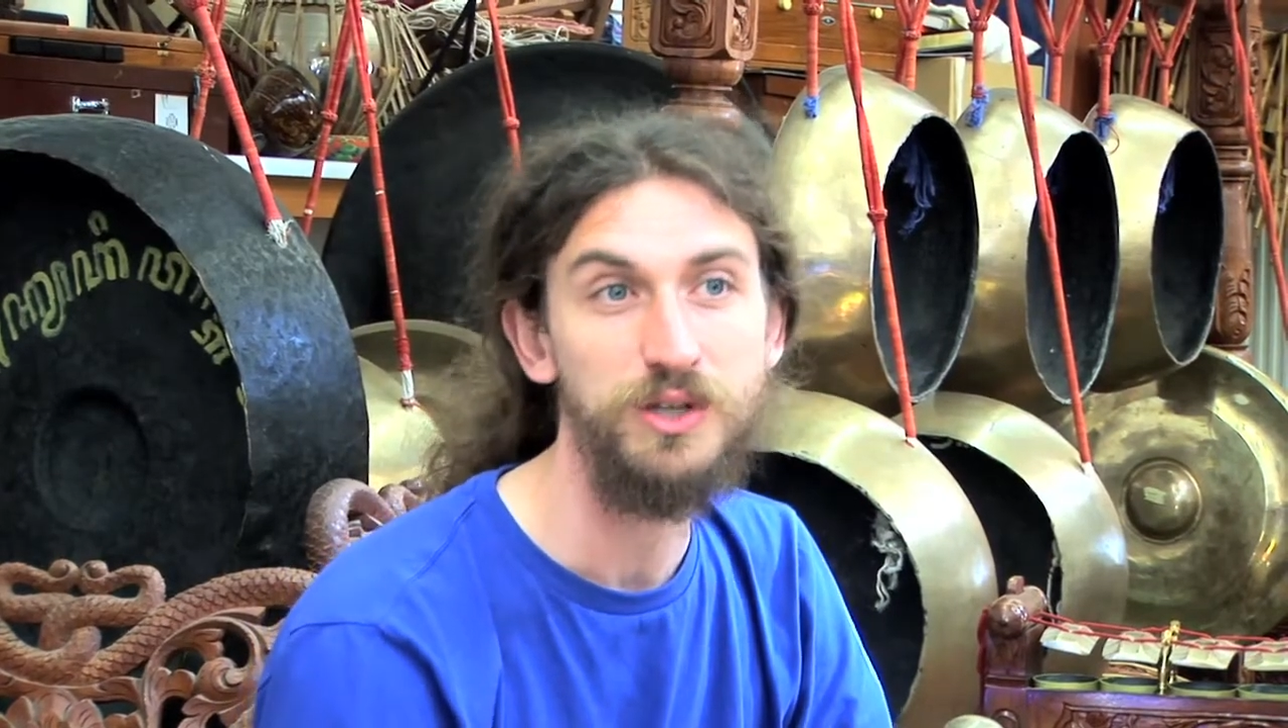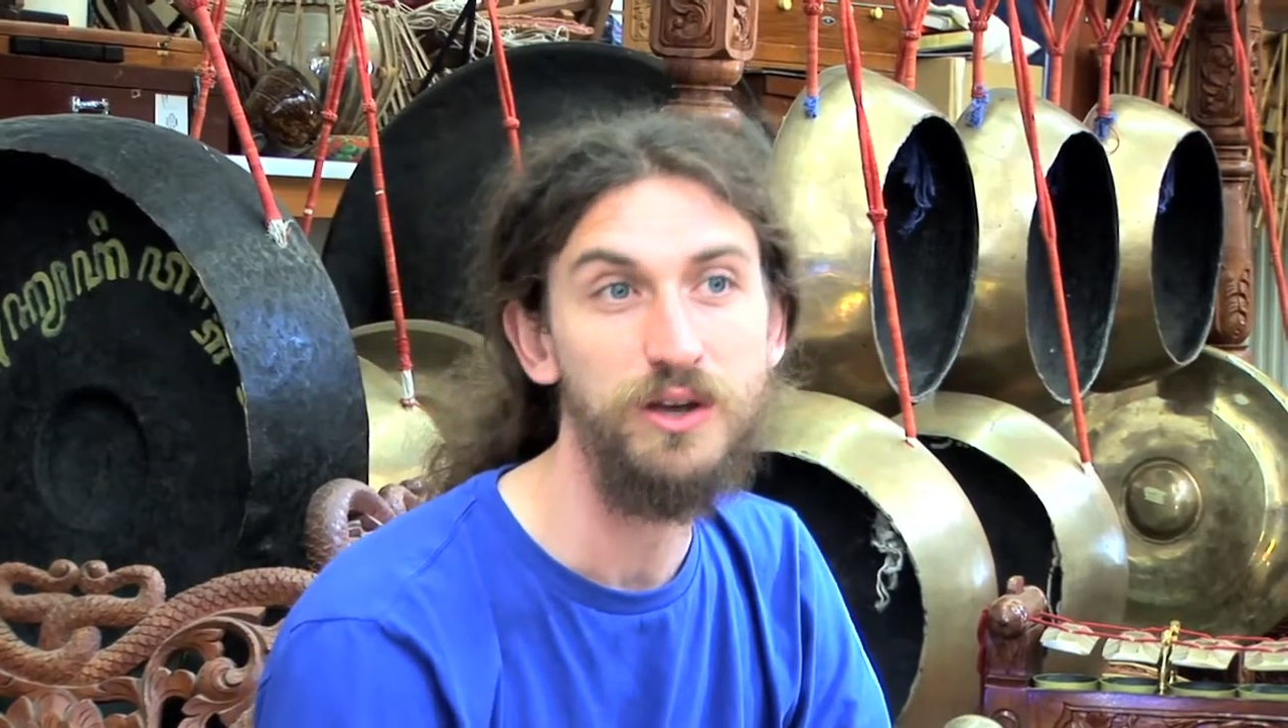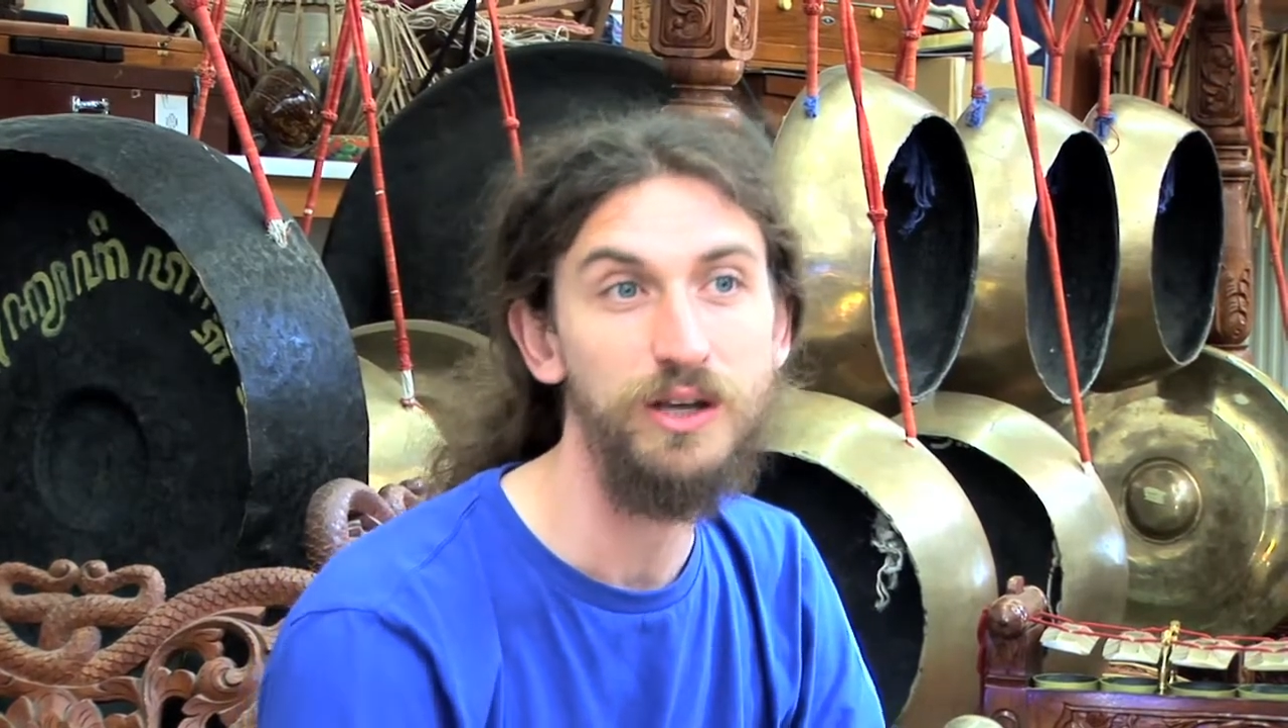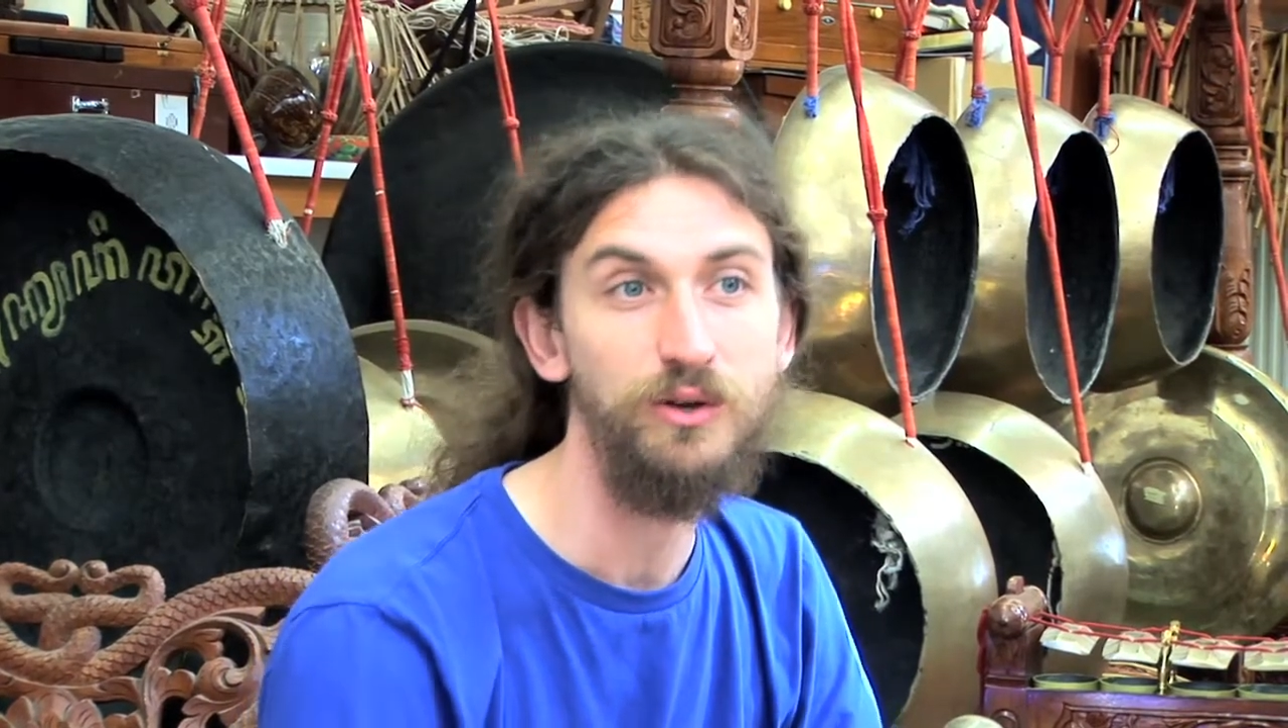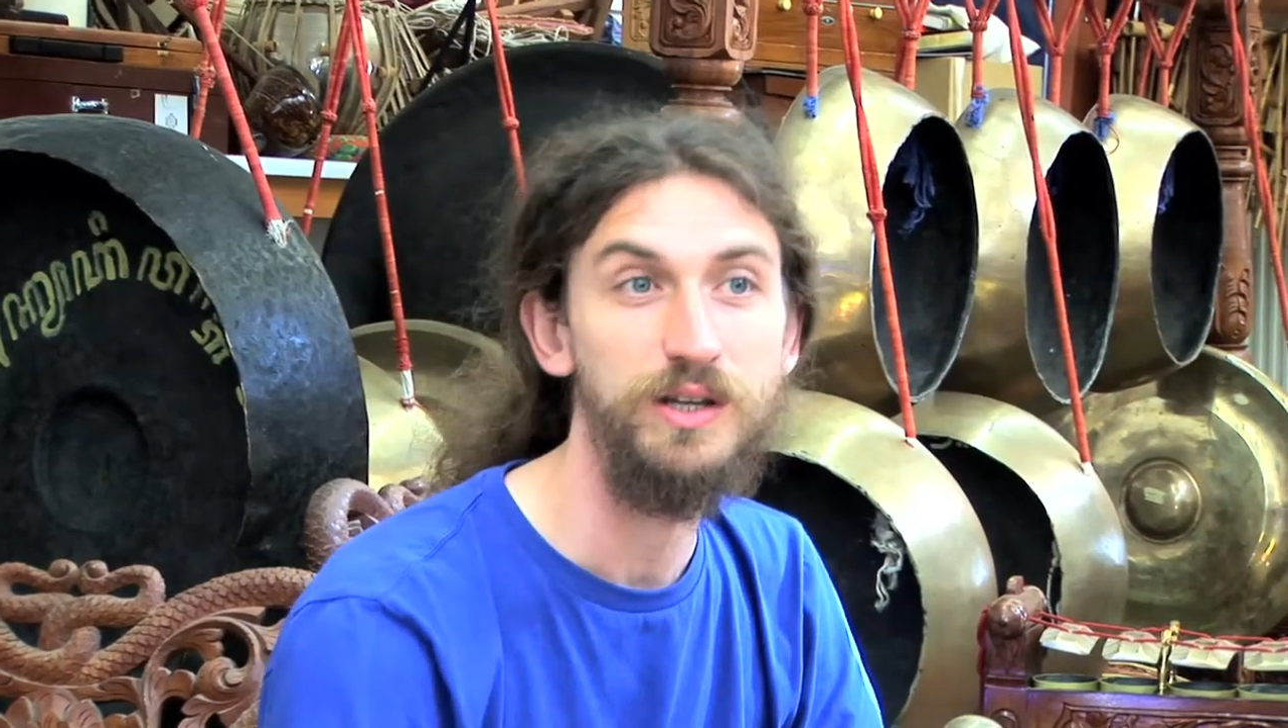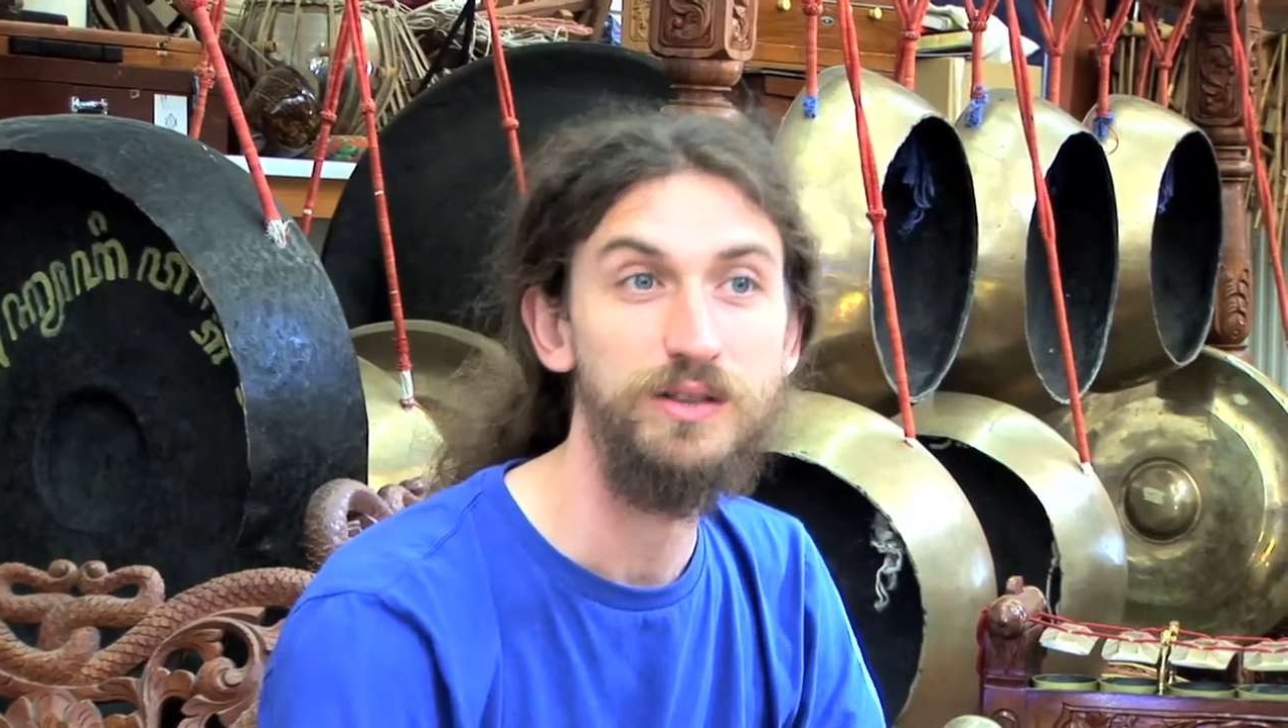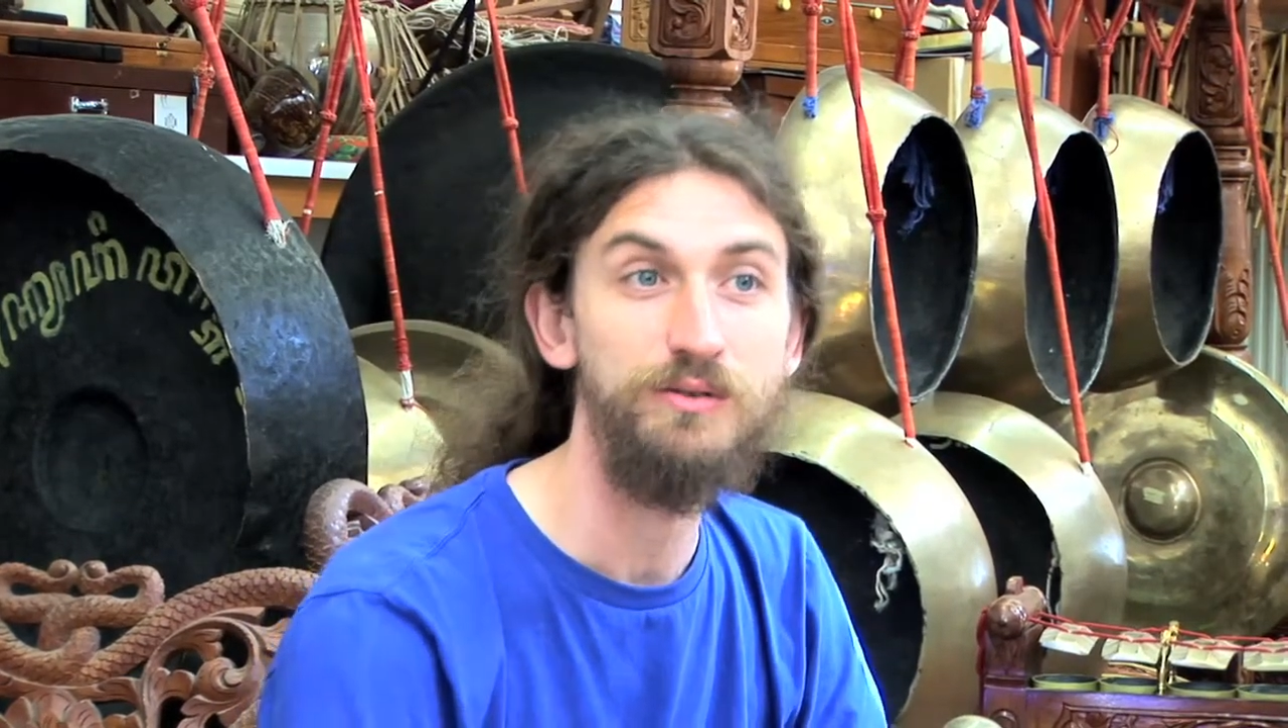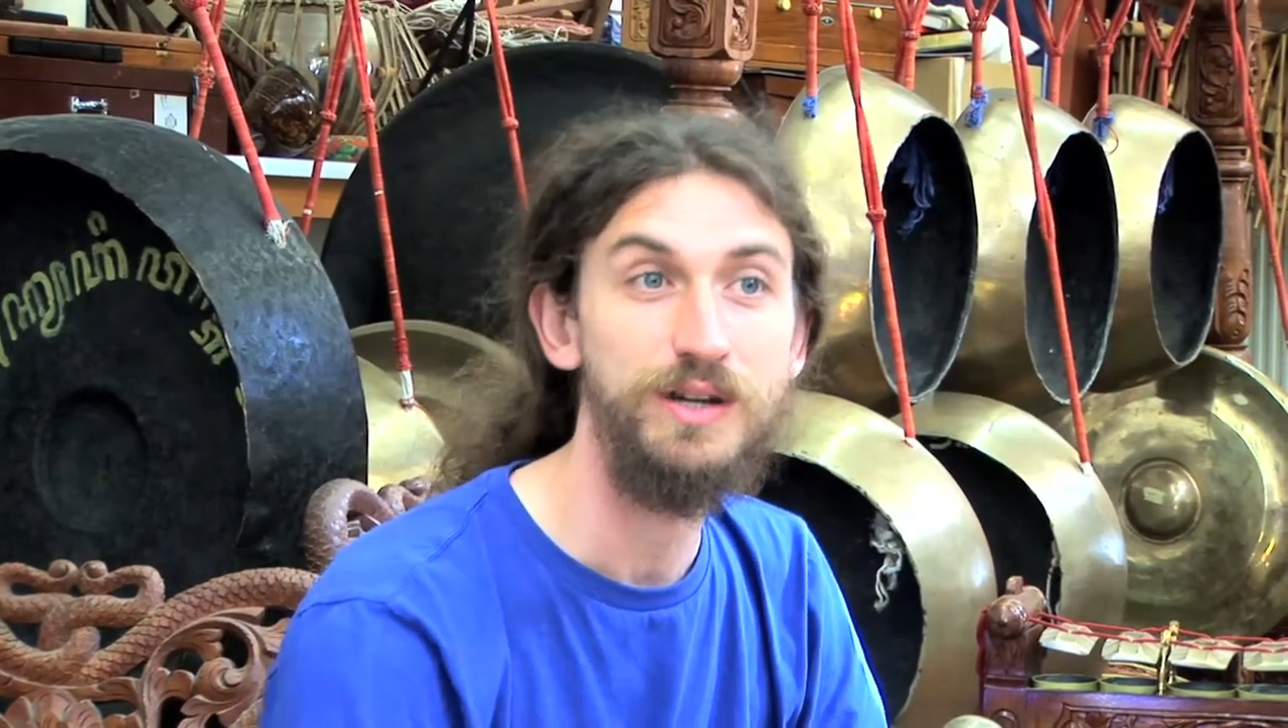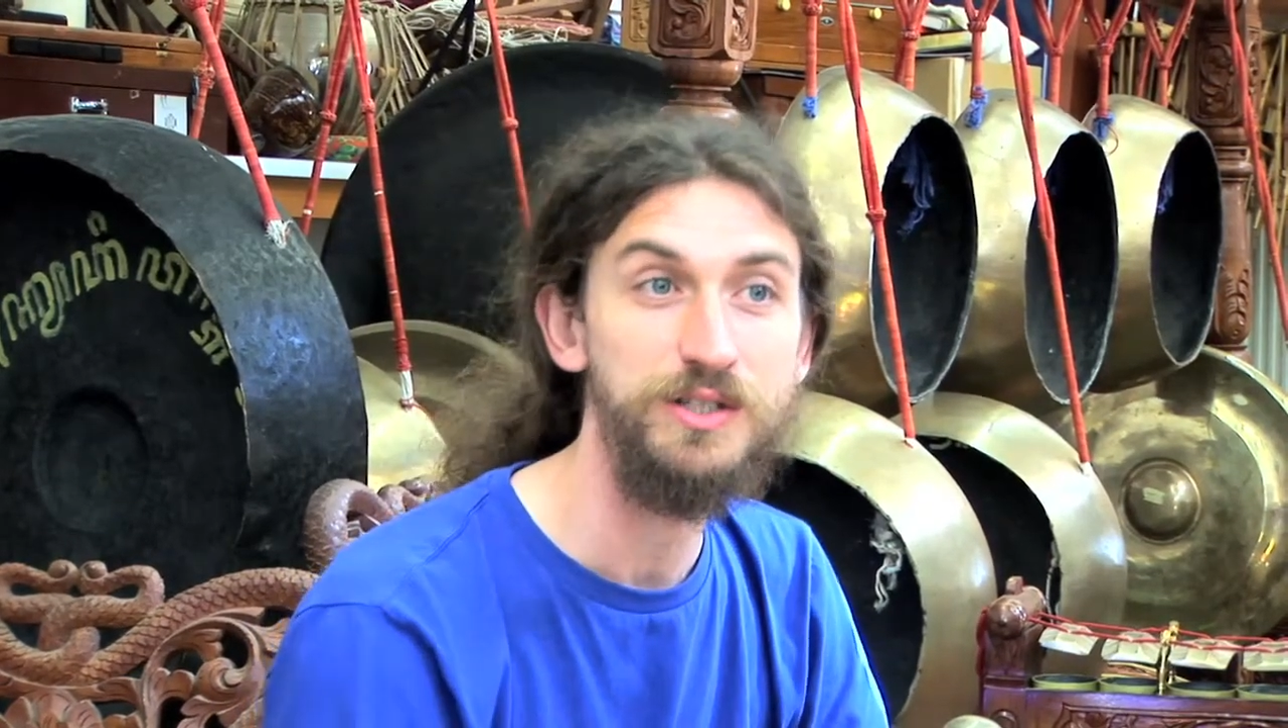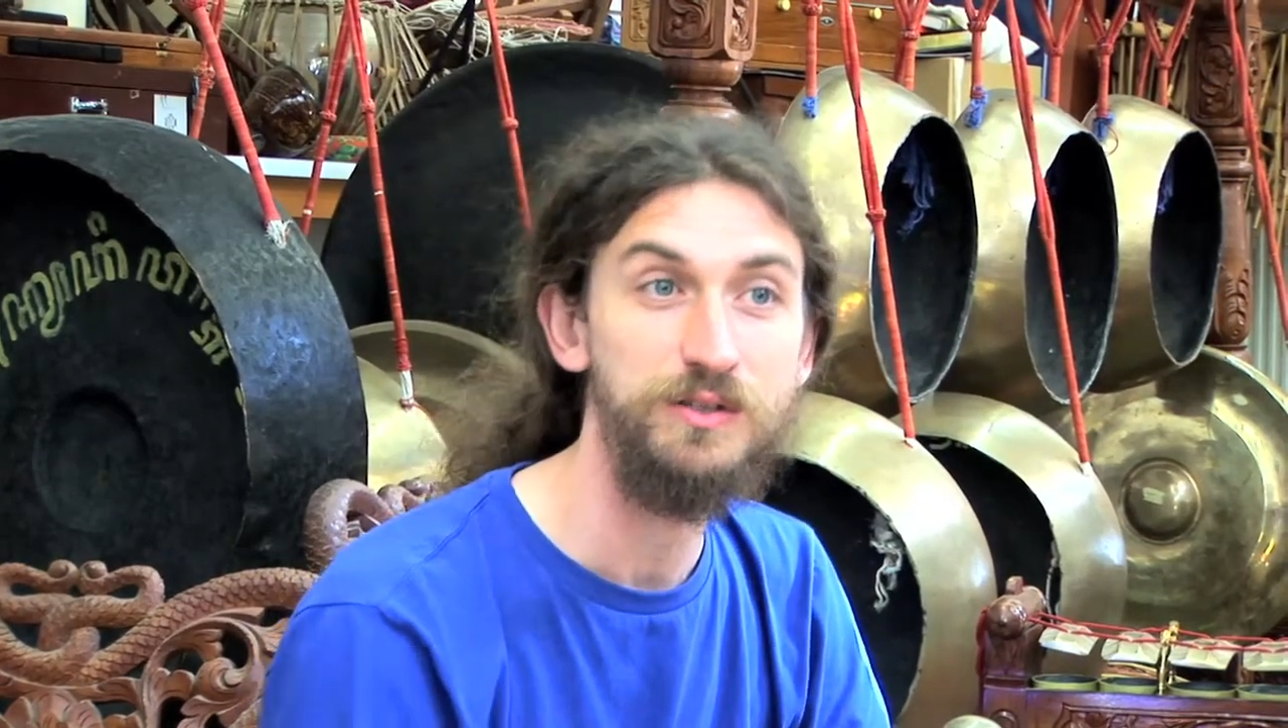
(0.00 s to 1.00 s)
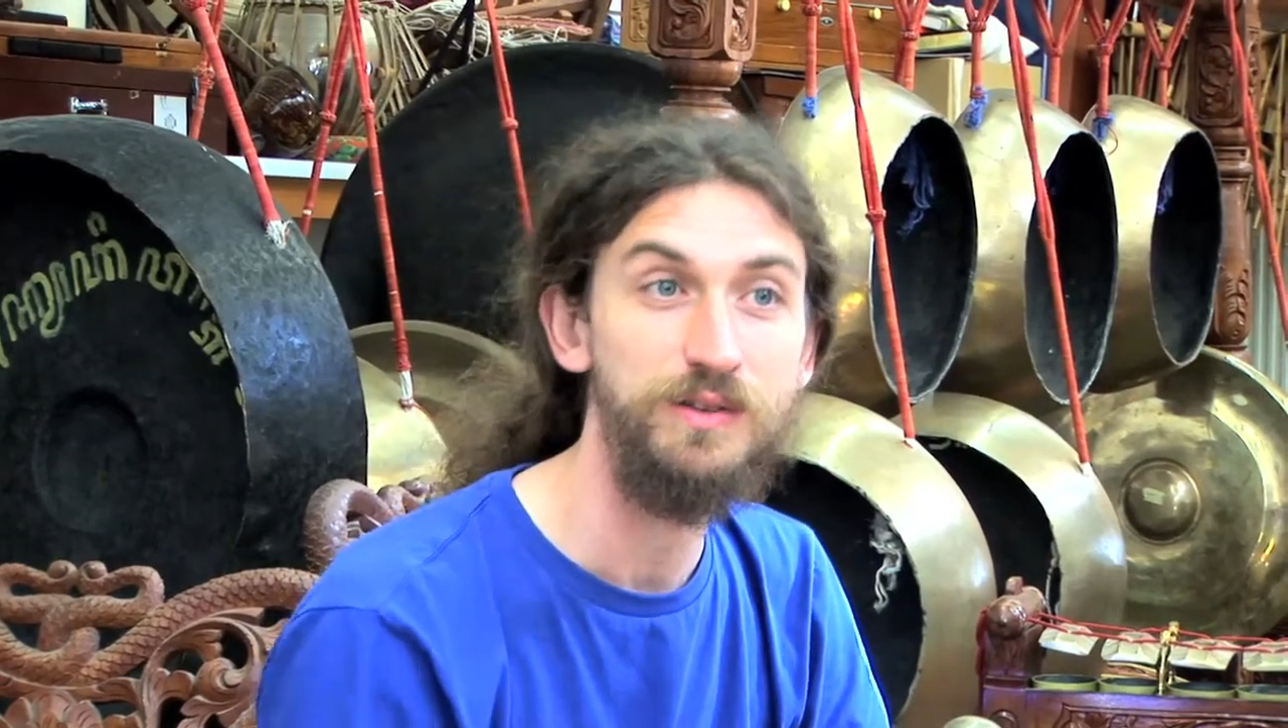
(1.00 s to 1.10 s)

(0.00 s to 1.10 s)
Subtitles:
going on in the rest